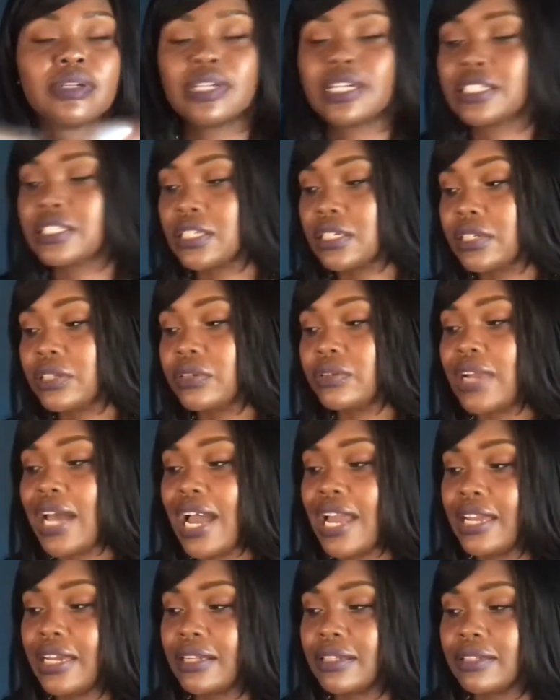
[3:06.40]
It's a little
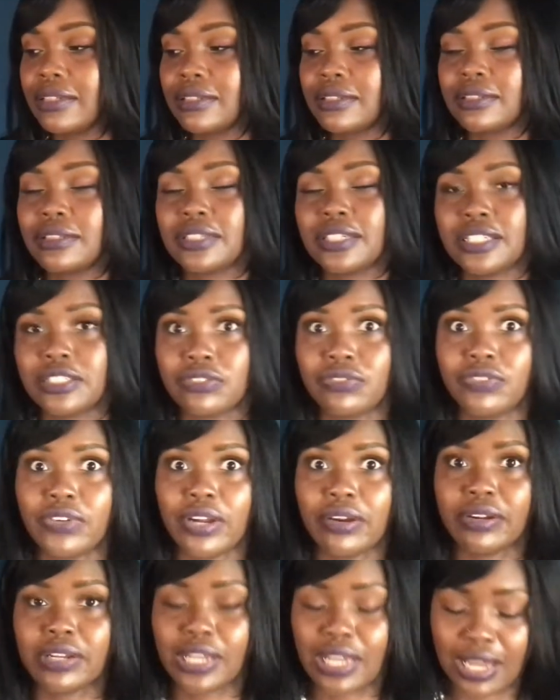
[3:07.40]
light. It's
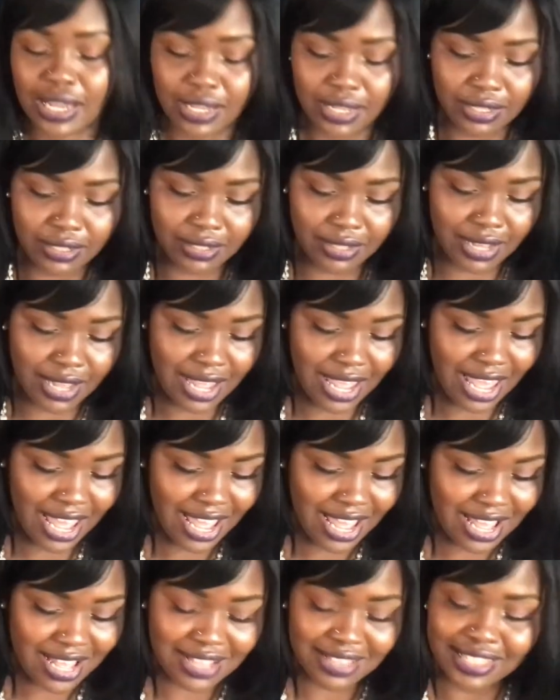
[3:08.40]
very light.
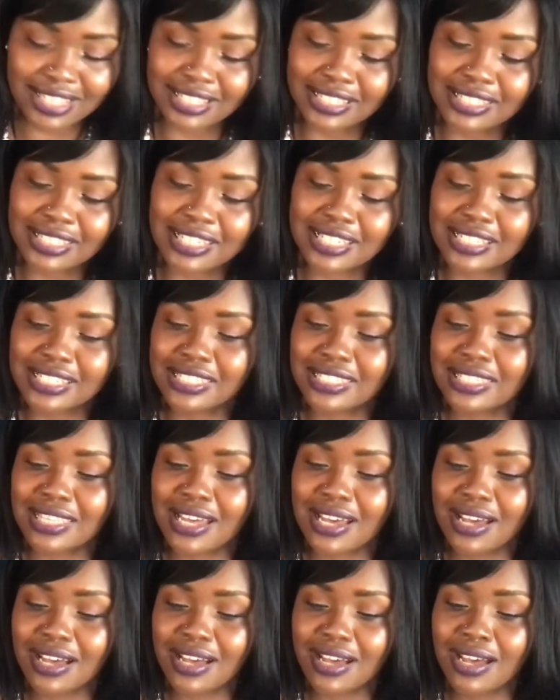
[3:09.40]
And this is
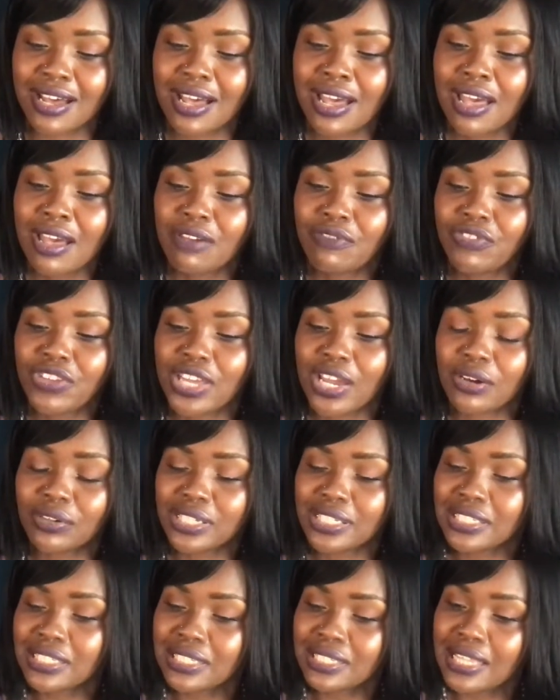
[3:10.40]
the
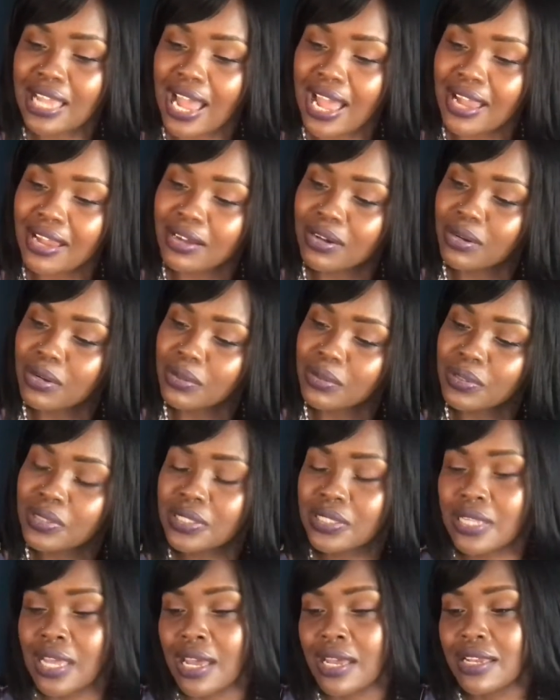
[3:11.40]
Fiona
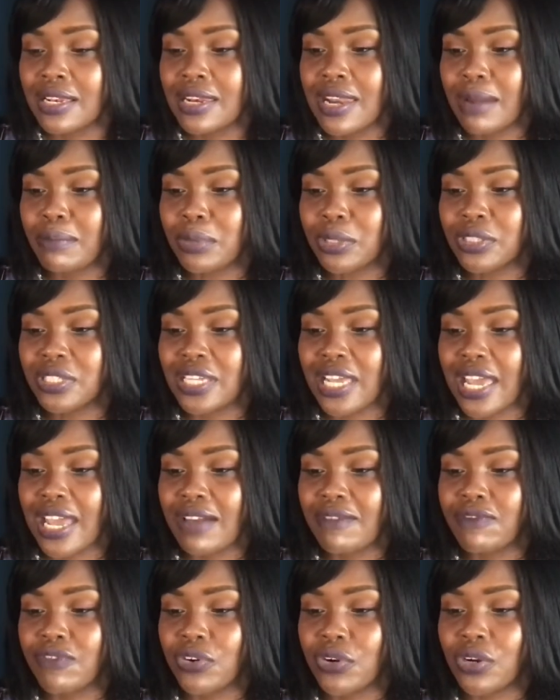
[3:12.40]
Styles
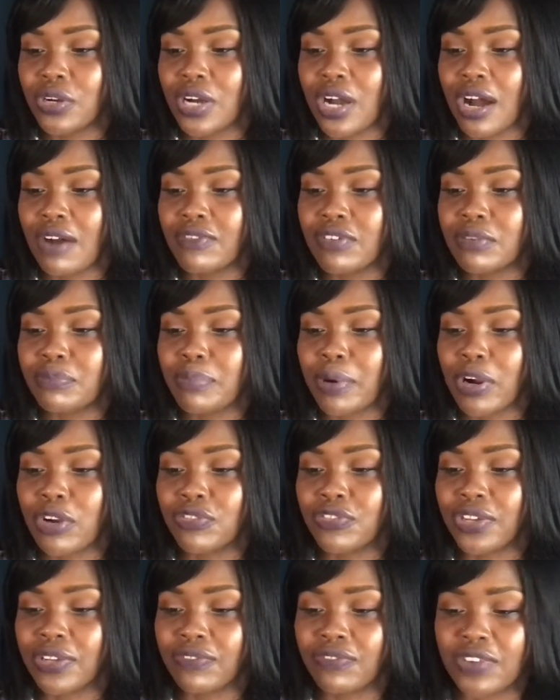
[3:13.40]
#10 Full Cover
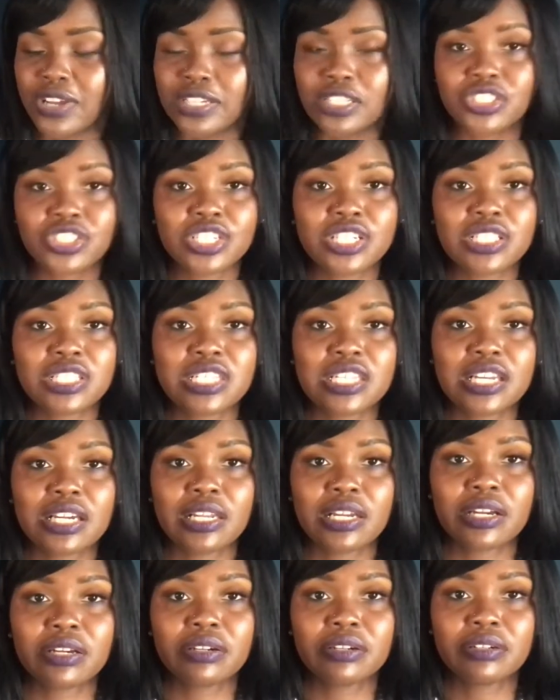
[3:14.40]
Perfect Finish
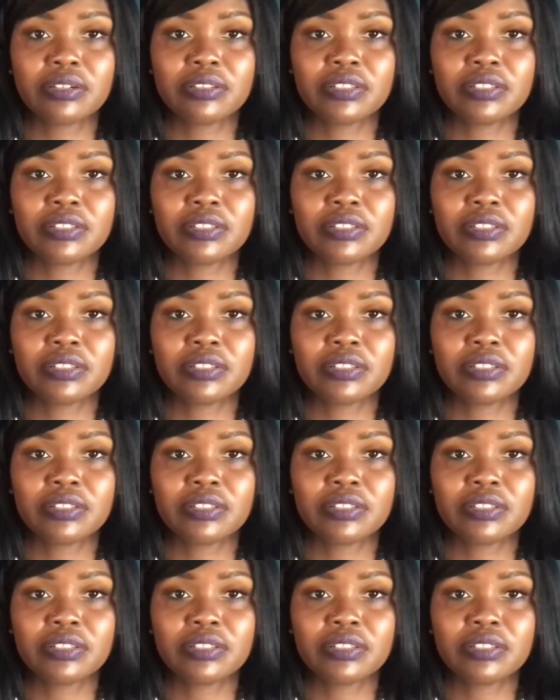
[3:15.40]
Concealer.